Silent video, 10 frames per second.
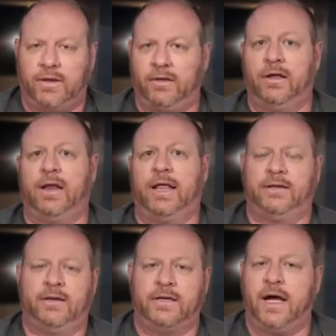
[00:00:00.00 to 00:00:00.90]

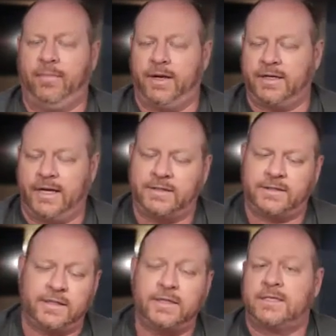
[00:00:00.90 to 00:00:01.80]
length of time that it takes,
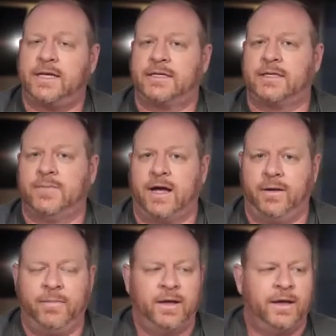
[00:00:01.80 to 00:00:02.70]
because it does take some
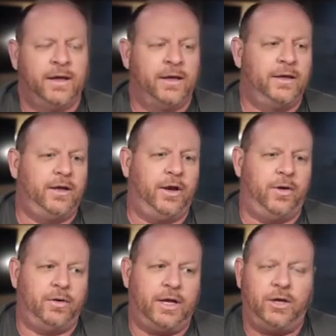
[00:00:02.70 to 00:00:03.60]
time,
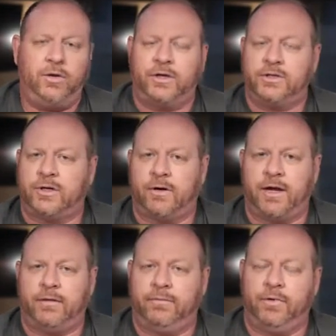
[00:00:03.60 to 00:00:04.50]
and you can start
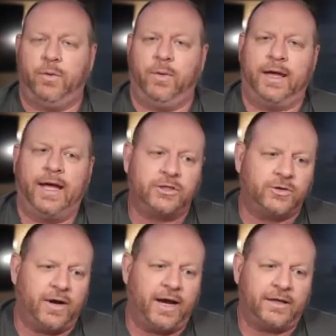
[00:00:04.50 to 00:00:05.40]
out doing
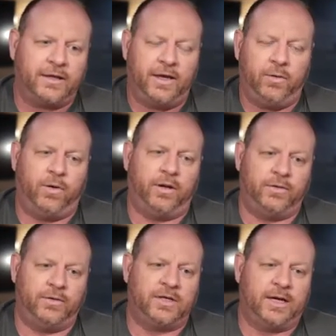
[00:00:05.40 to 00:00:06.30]
extract in one of
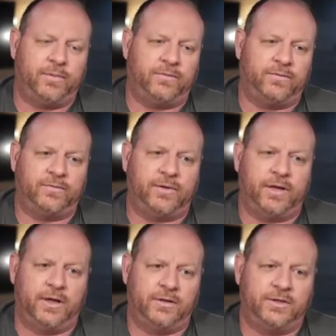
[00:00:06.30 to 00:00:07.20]
those type of
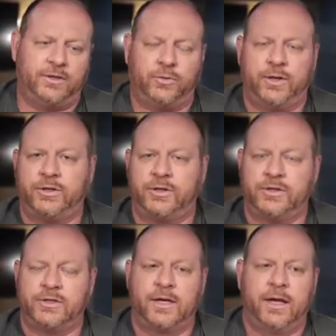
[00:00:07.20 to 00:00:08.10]

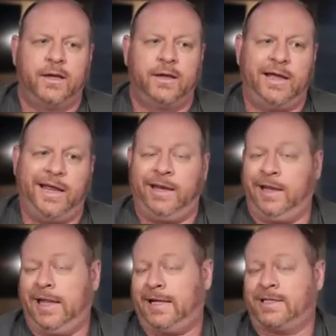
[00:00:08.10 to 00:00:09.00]
situations.
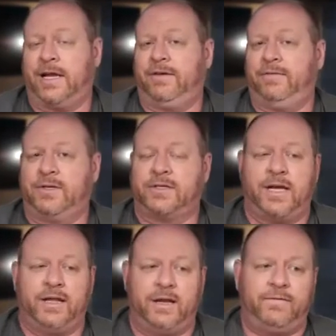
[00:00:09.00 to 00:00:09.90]
And that's not even to
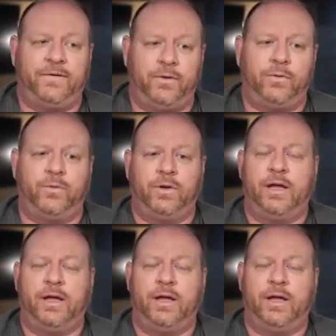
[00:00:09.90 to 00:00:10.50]
say that if you